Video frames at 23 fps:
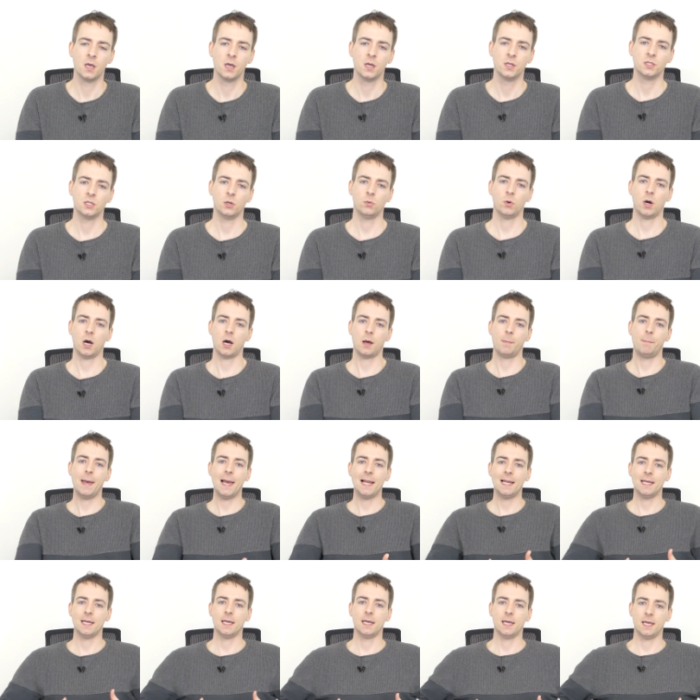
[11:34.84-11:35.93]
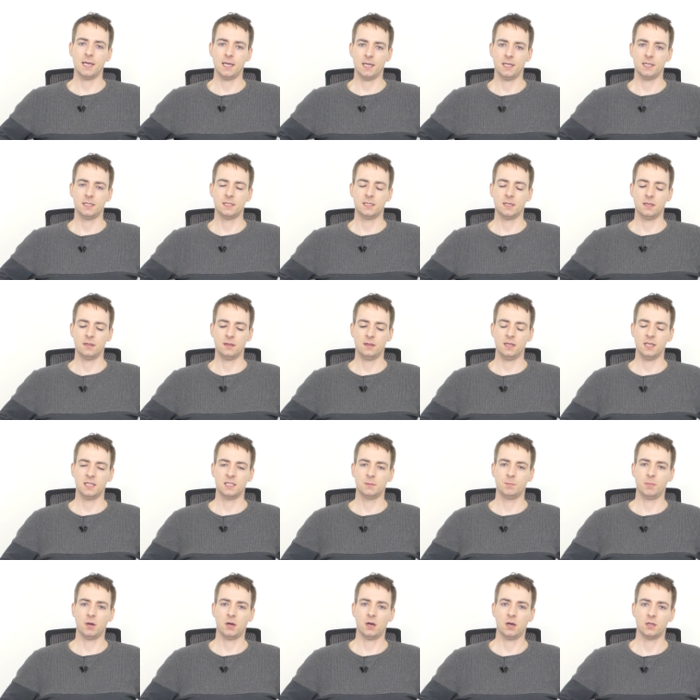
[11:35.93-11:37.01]
So our belly is this
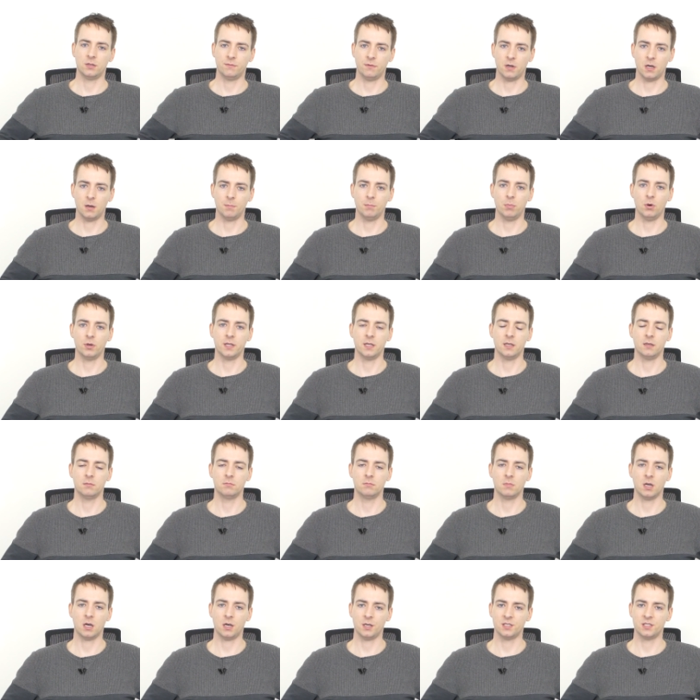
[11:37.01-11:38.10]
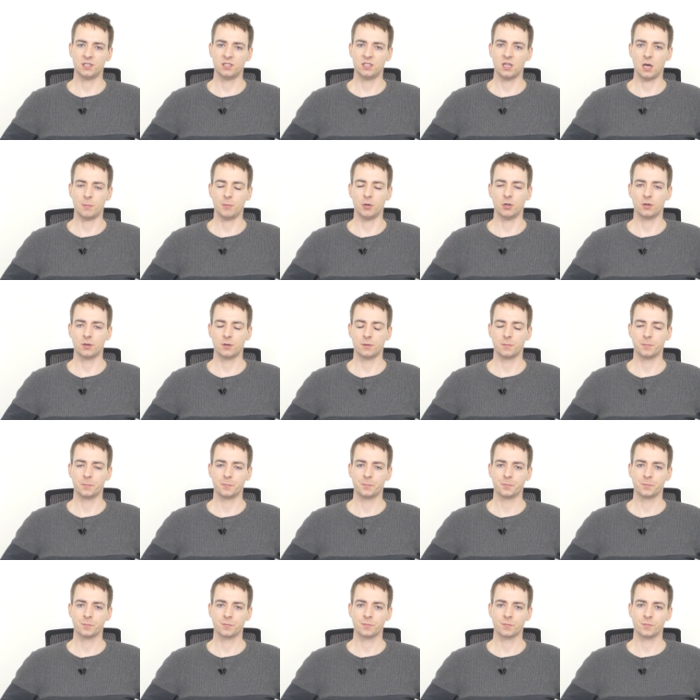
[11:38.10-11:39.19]
part of our body, our stomach.
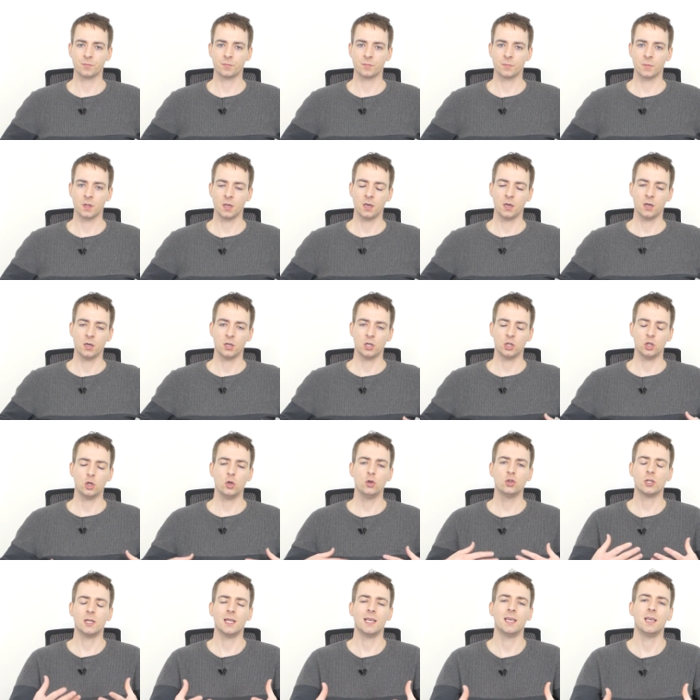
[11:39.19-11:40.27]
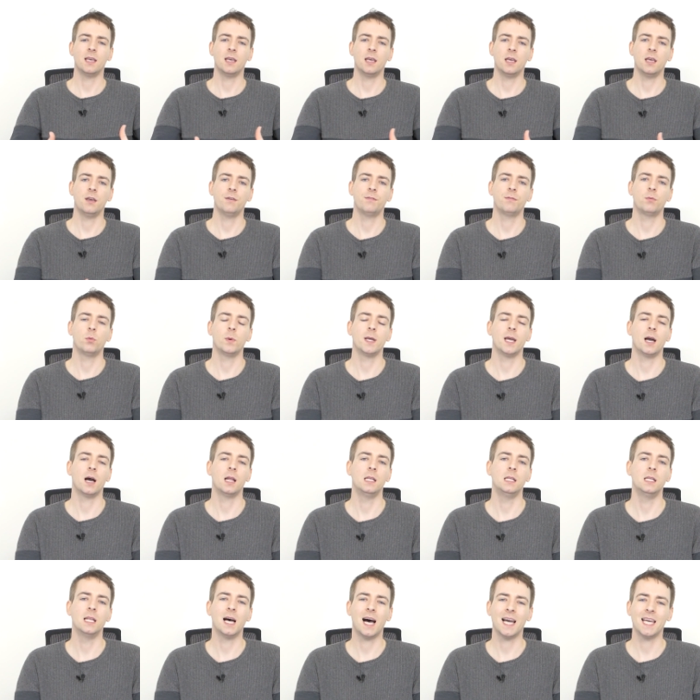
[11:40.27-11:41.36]
Usually, if we are
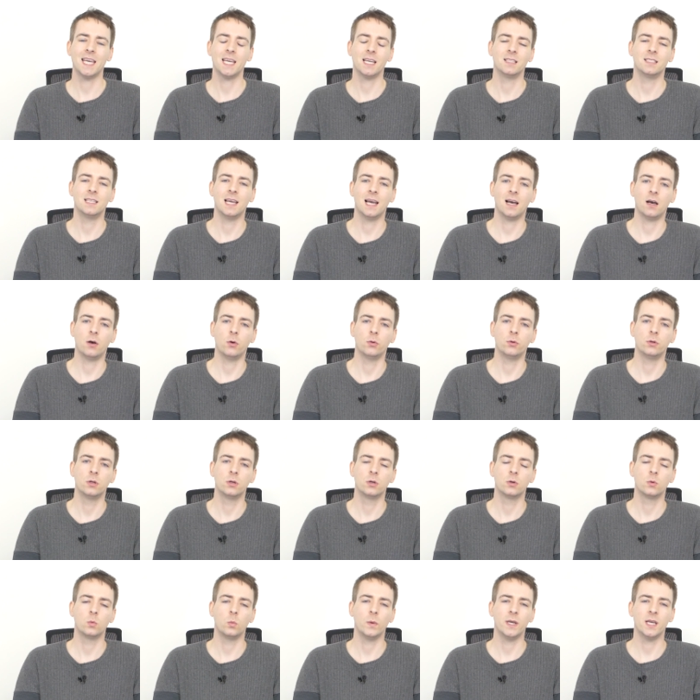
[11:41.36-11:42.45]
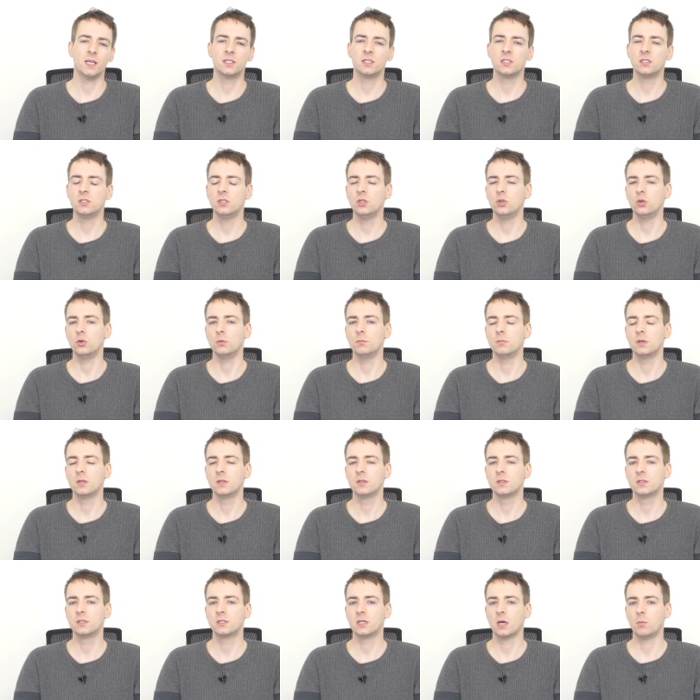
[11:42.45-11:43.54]
lying down, we assume
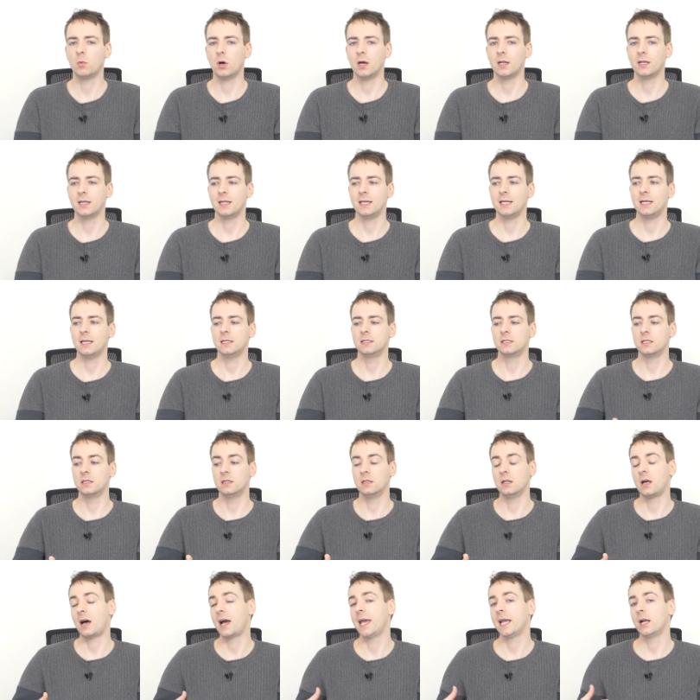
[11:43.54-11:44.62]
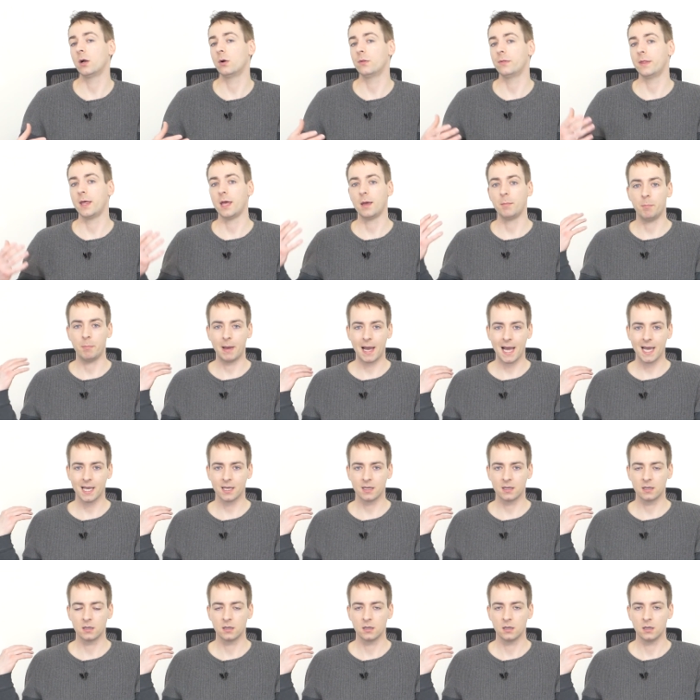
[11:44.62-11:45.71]
someone is lying on their
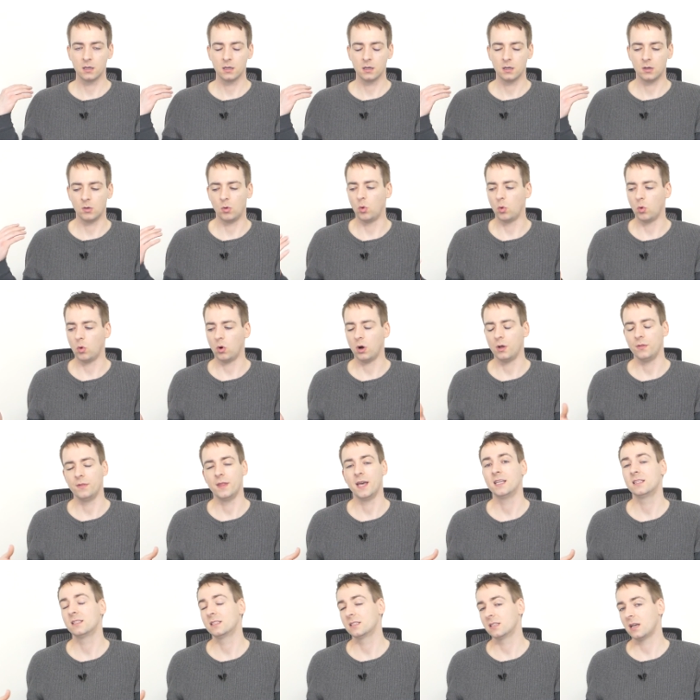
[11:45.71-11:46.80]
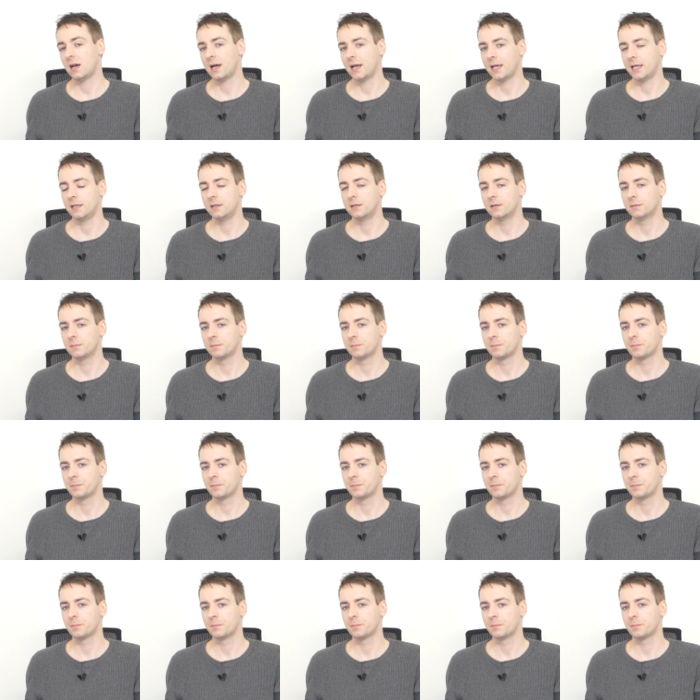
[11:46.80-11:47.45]
back or on their side.